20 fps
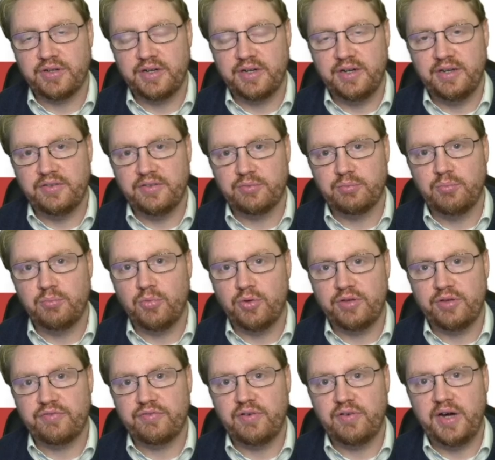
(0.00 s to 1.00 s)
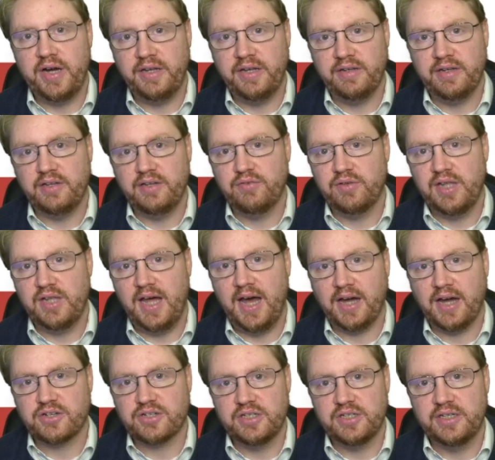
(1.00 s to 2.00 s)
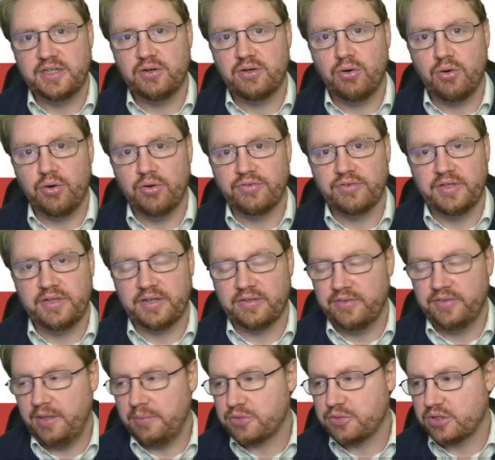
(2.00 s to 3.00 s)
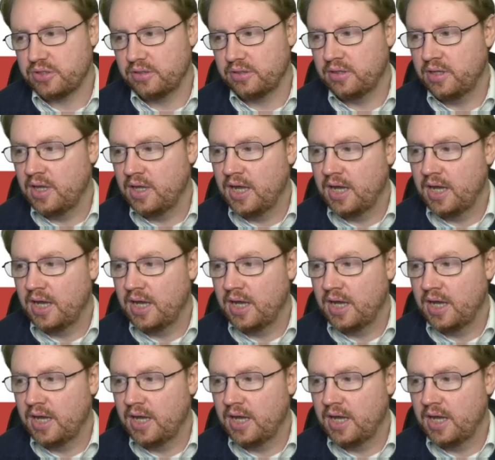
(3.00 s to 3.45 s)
is modified, it will actually cause an exception.